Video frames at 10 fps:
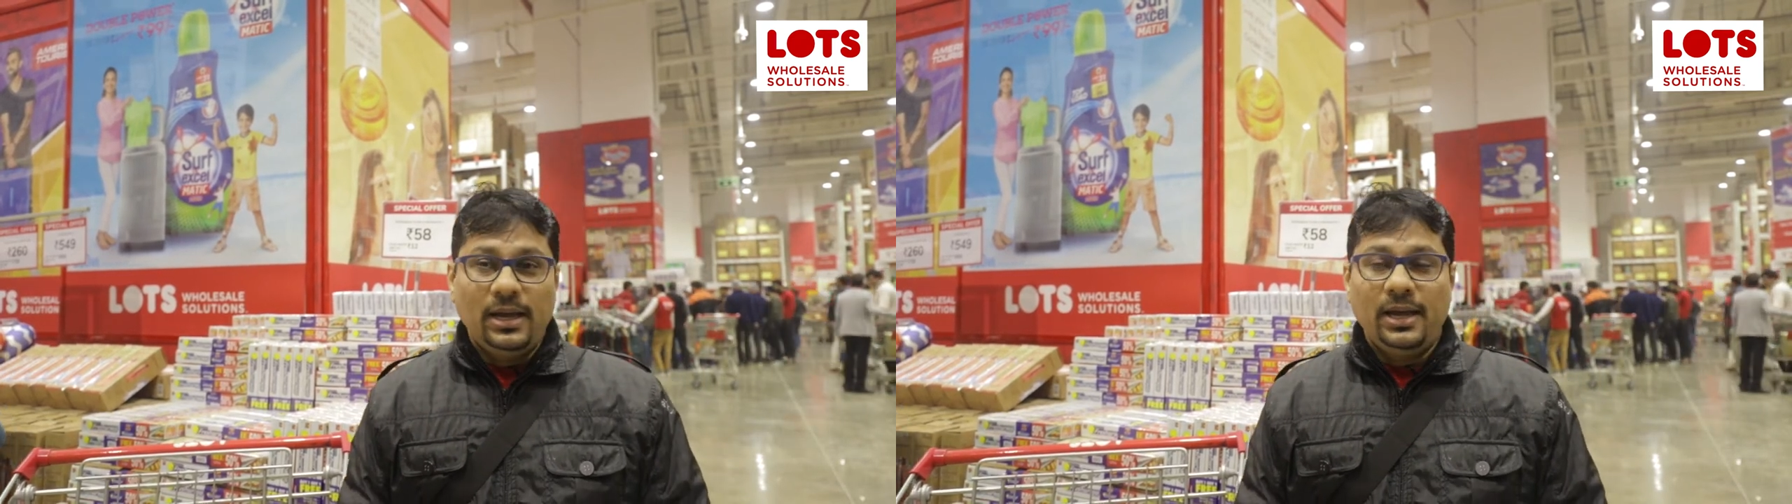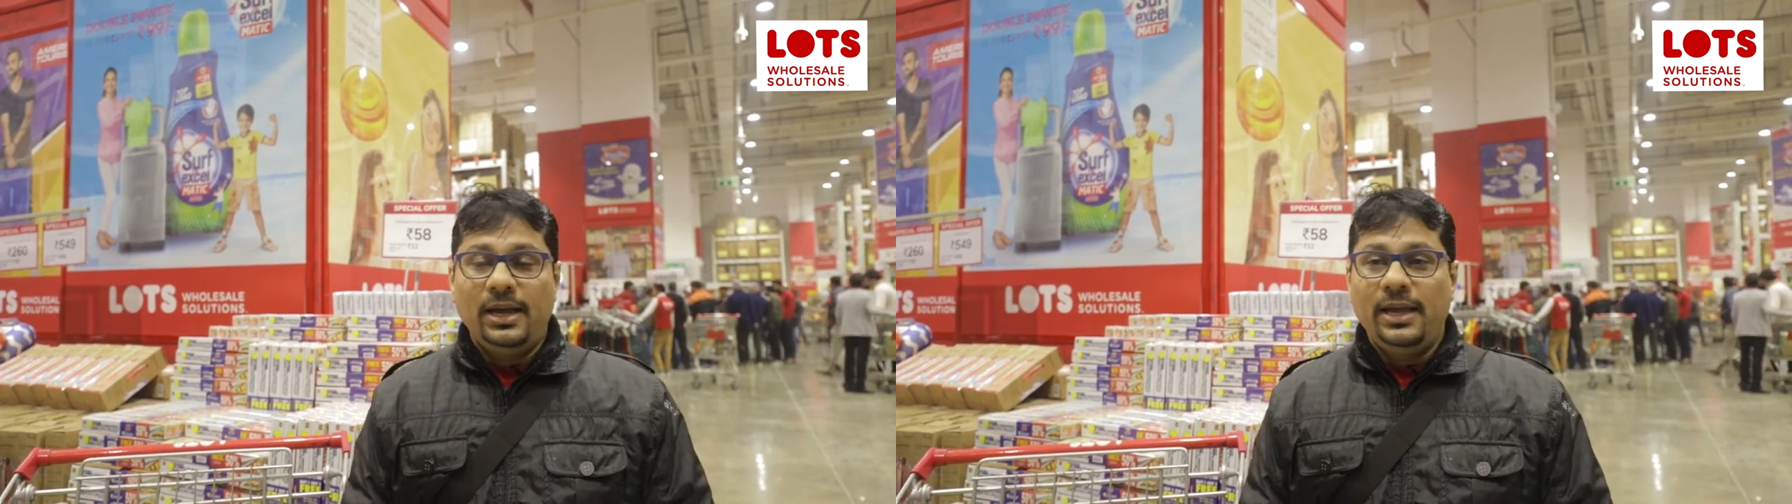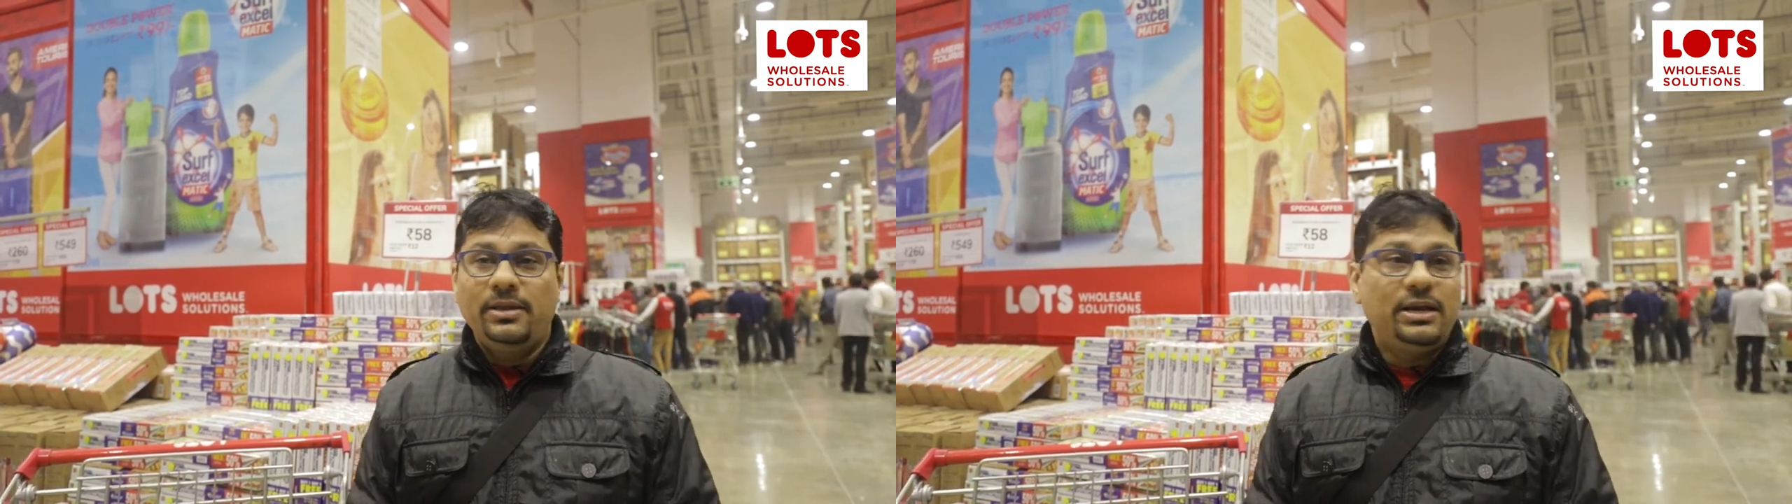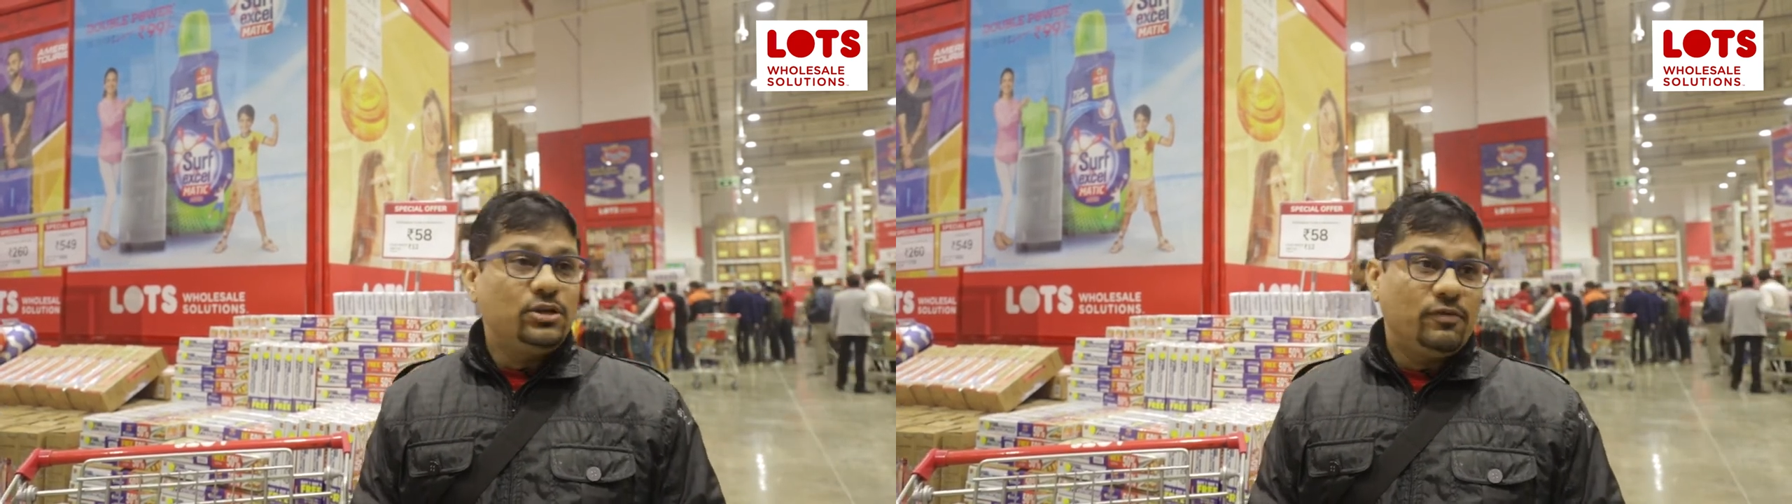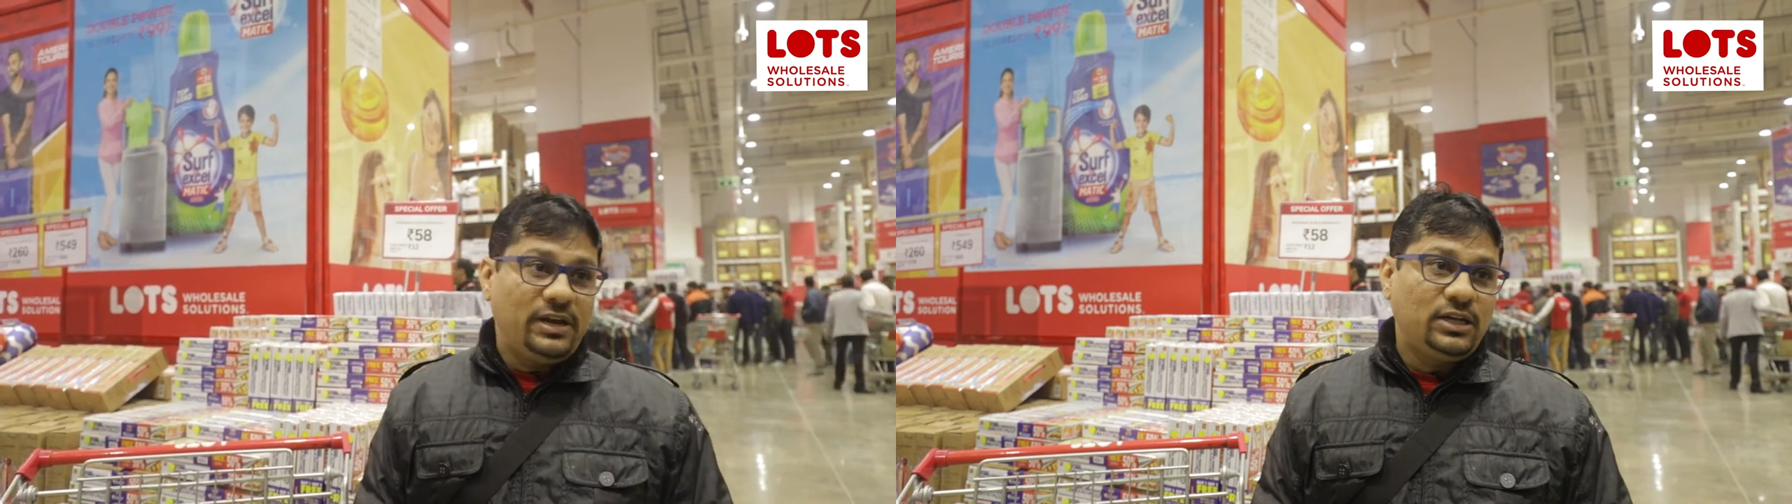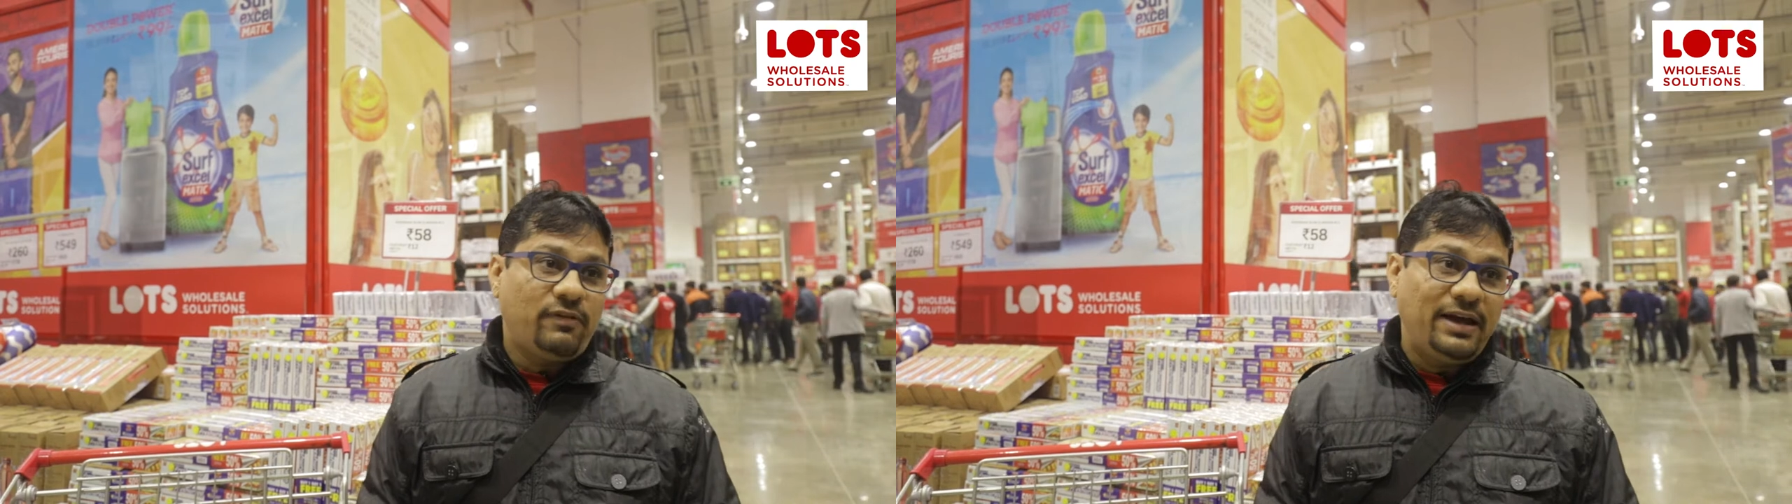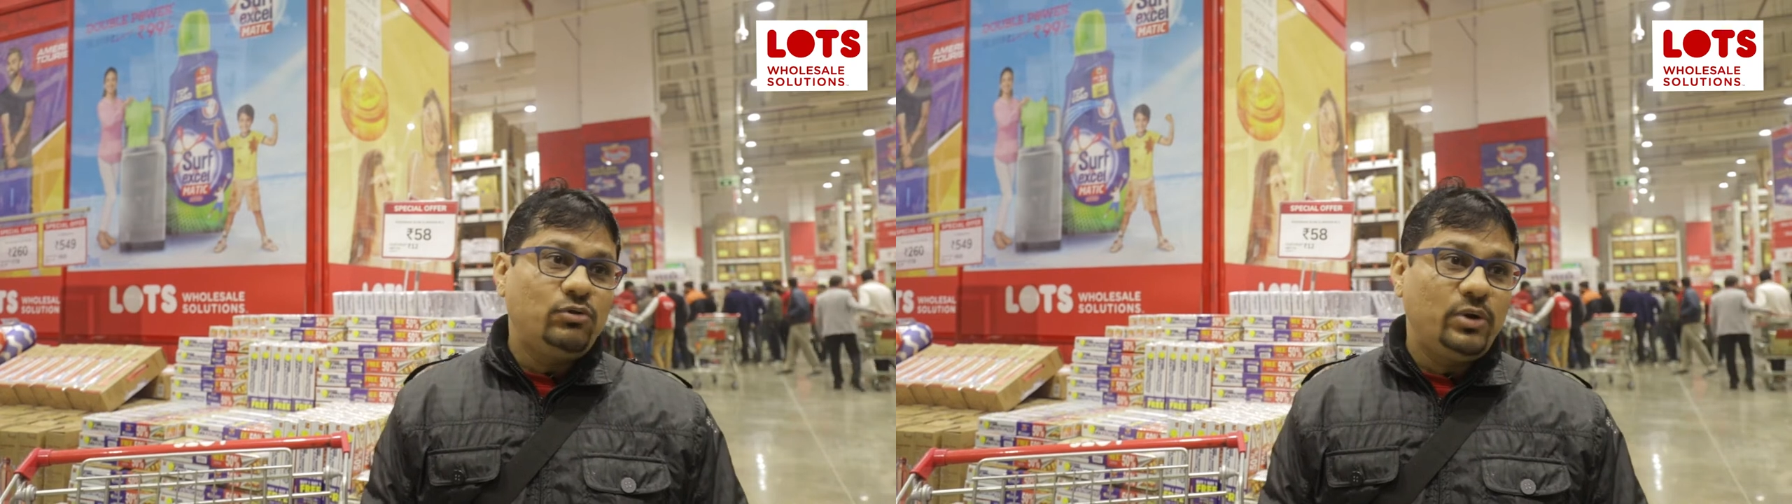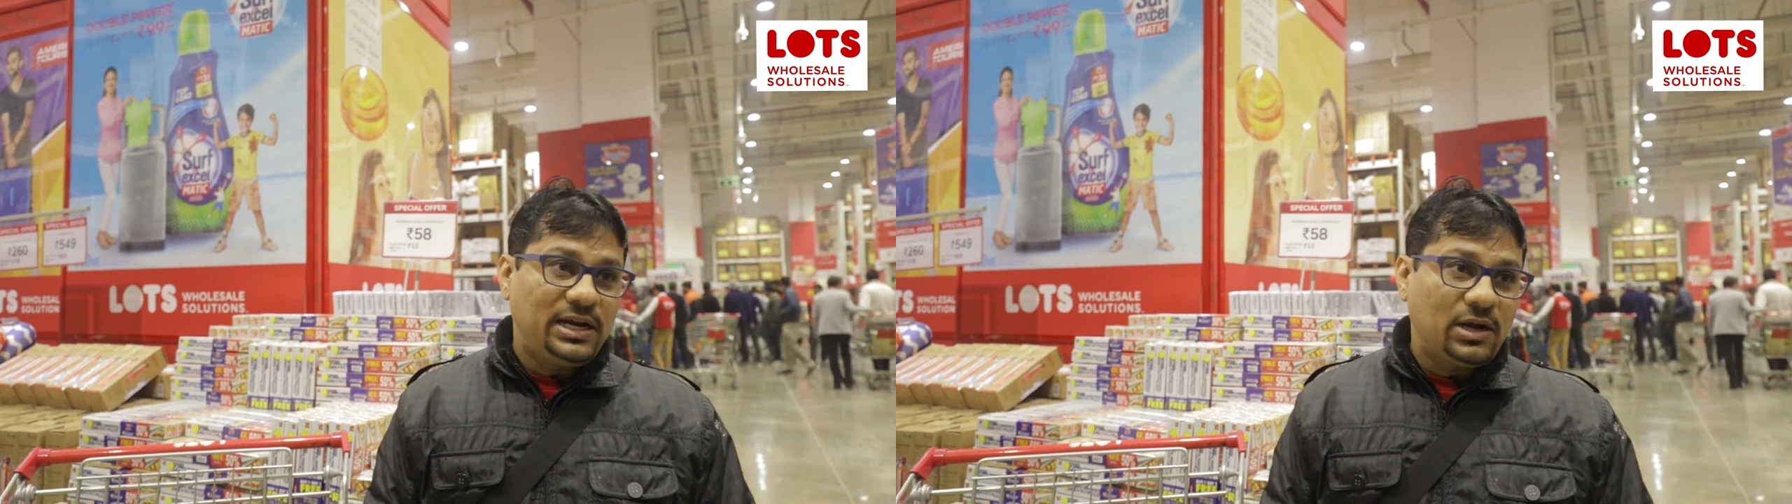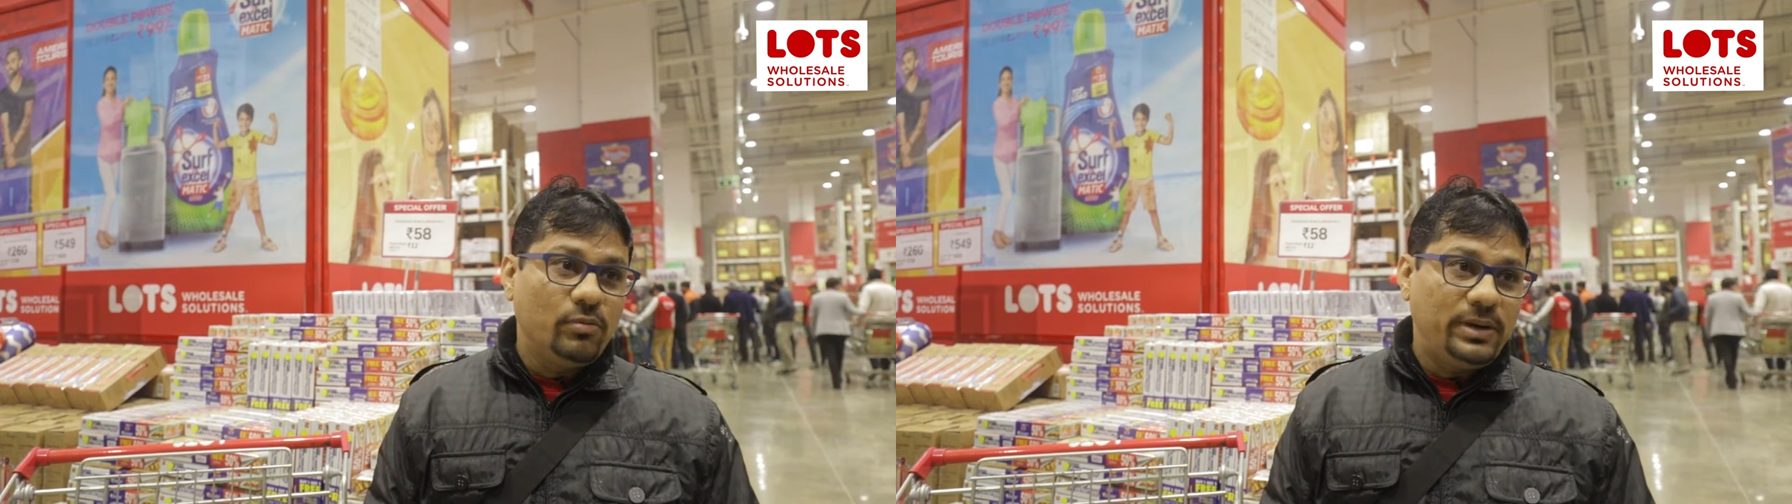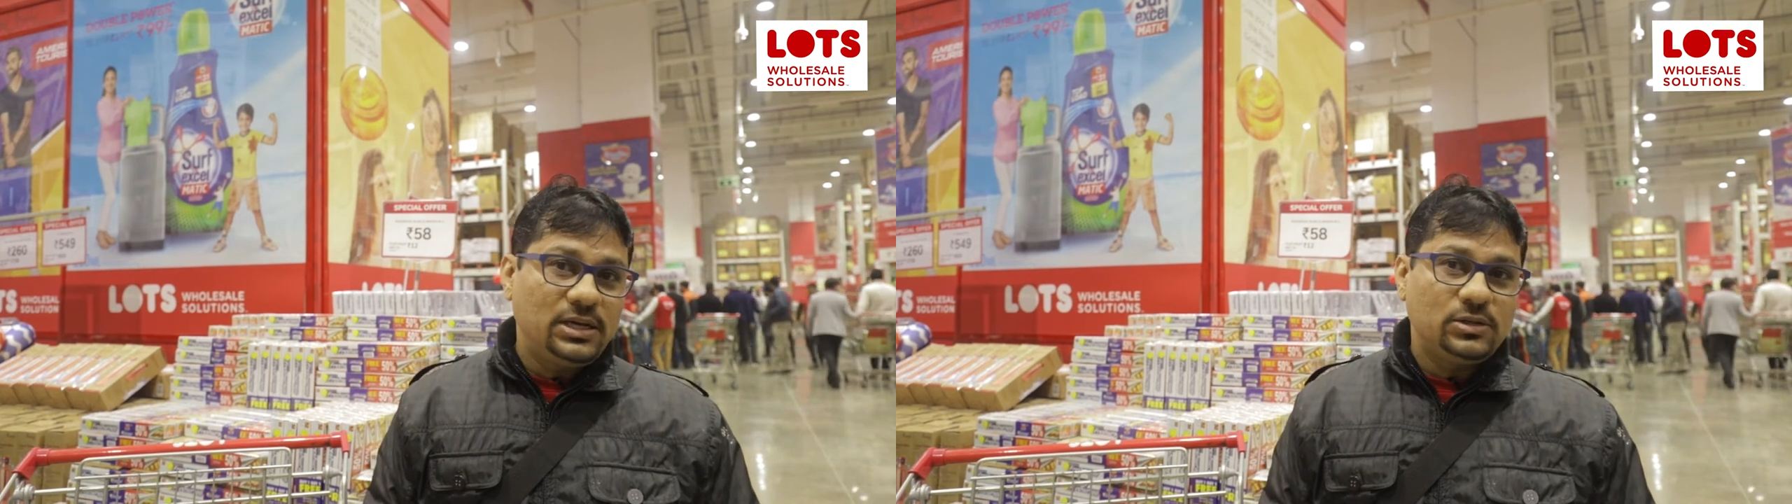Uh, in the range of next 5 to 8
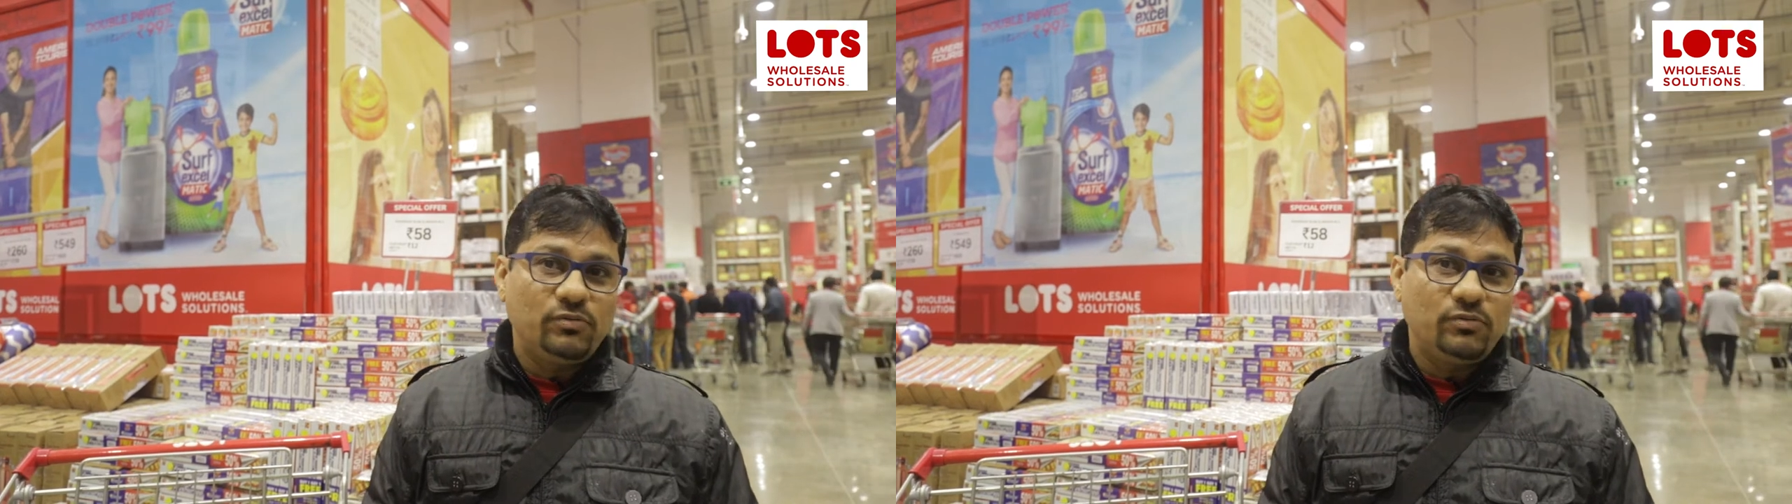kilometers.